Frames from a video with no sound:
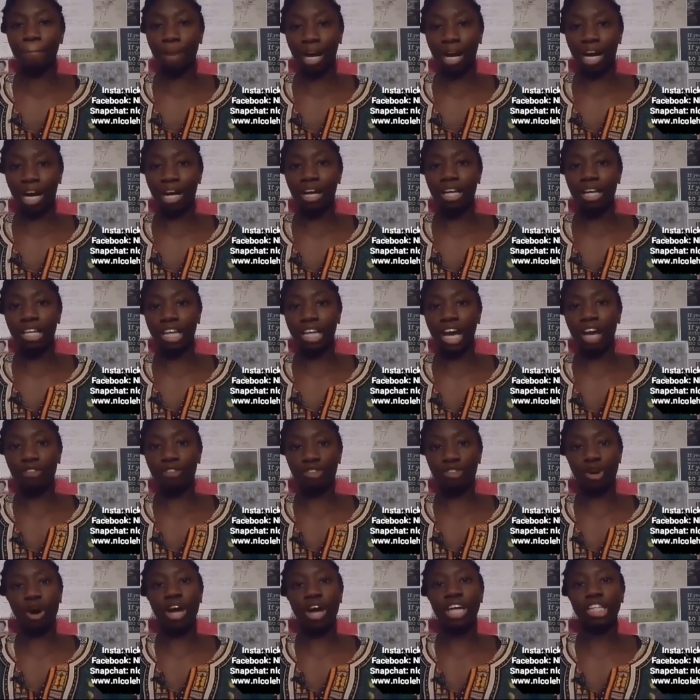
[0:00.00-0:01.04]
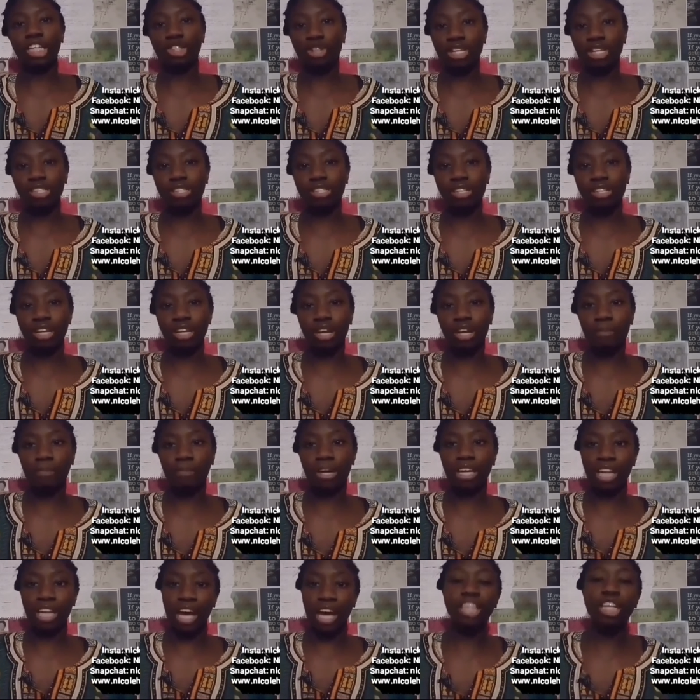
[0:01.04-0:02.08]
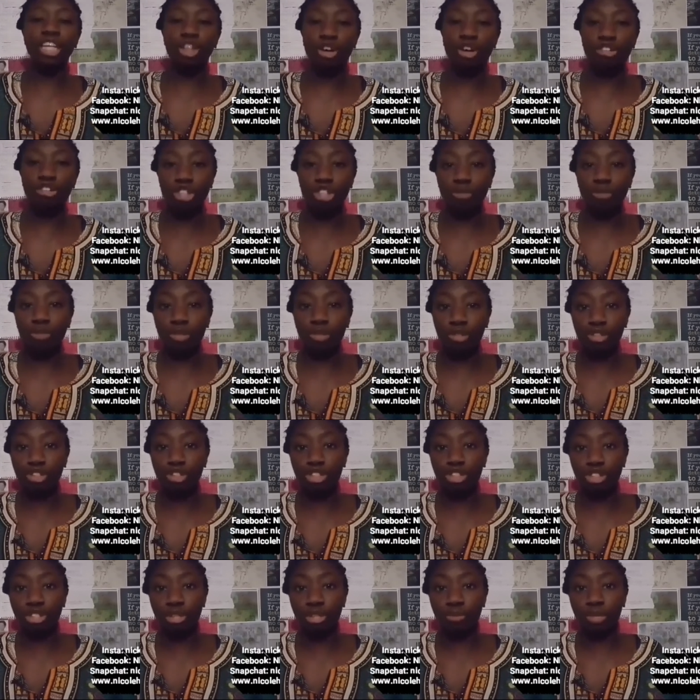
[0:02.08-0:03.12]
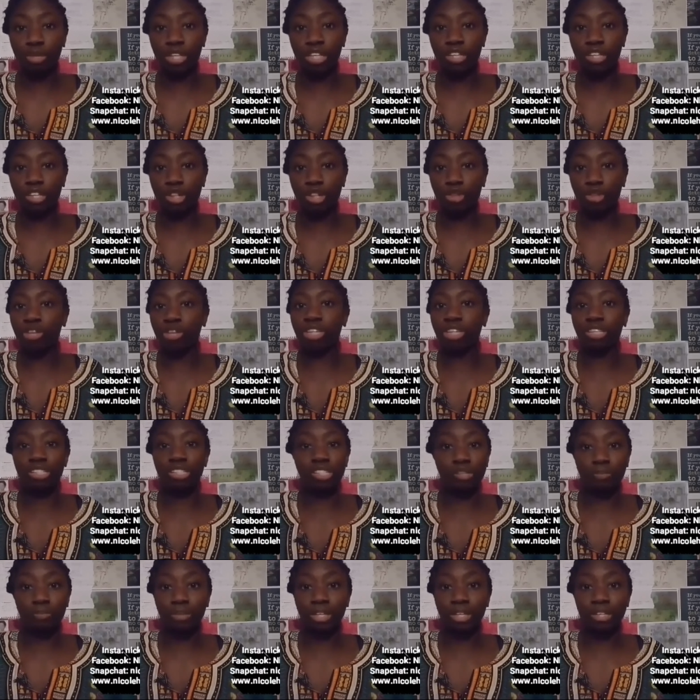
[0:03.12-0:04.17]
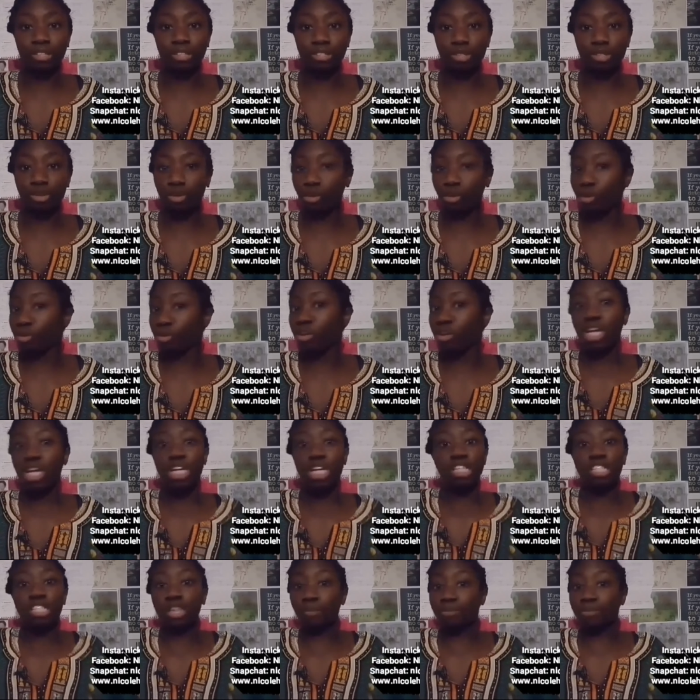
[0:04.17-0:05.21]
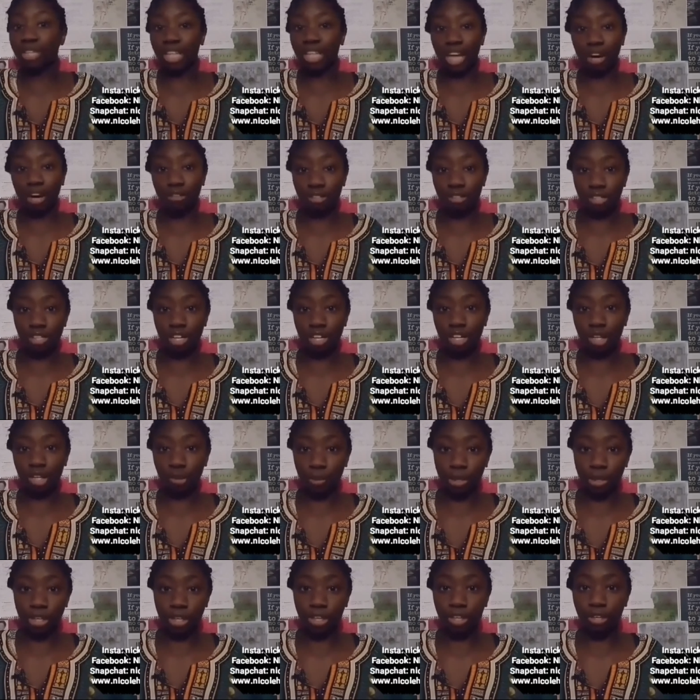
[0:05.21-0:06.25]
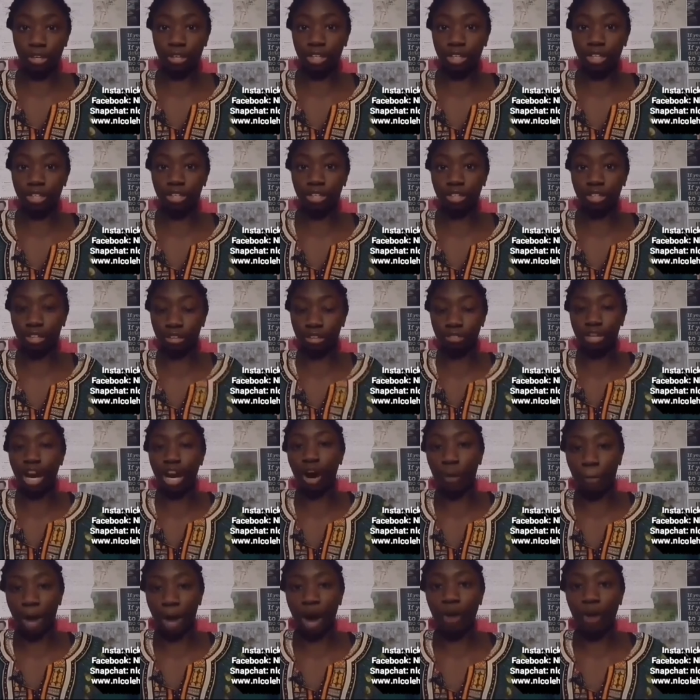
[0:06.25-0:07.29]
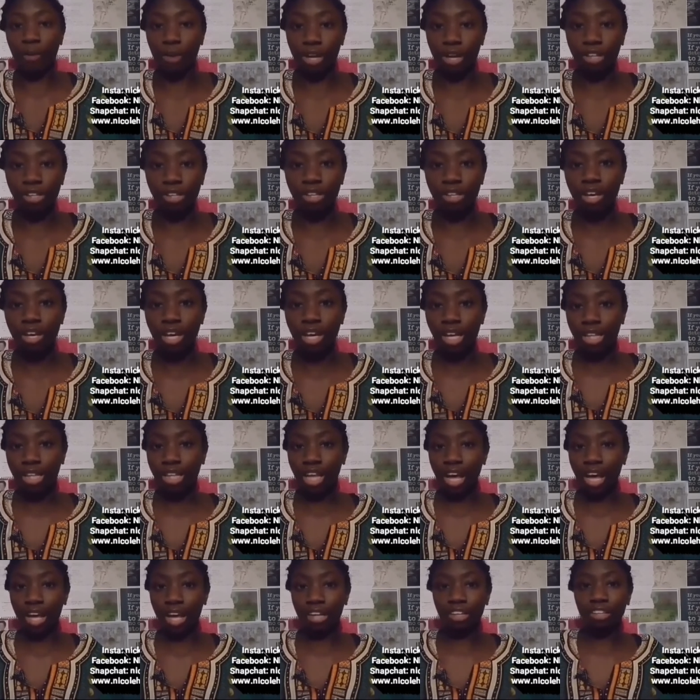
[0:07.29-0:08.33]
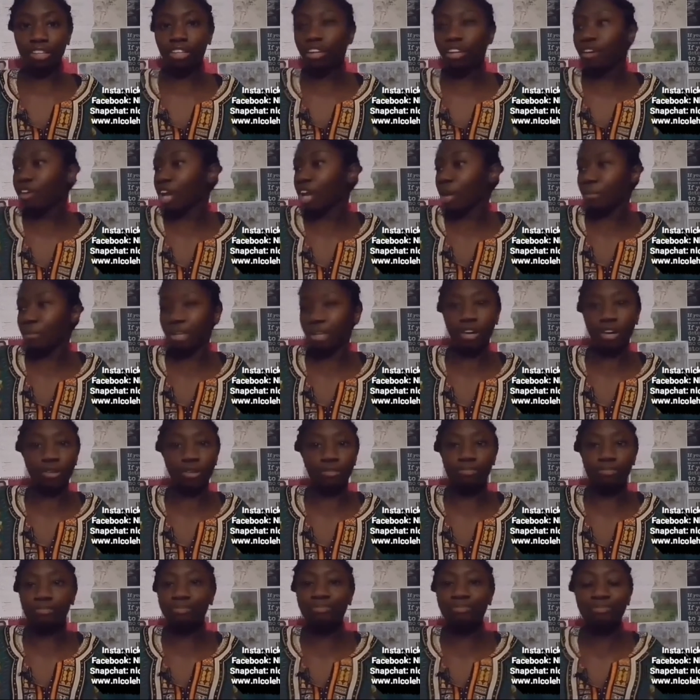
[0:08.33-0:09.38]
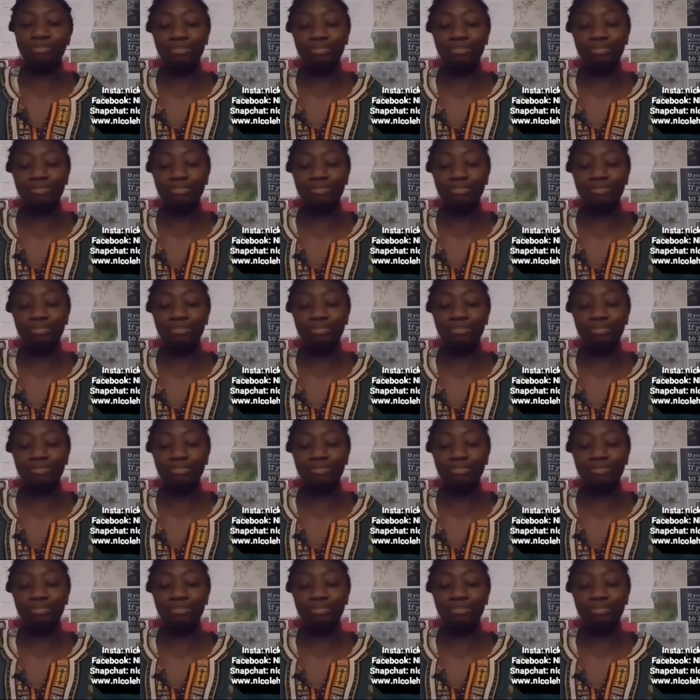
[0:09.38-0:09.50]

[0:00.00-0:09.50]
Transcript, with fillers: But yeah, if you're interested in making any contribution within the three disciplines or something else that you want to, you know, help out with, then, you know, let me know.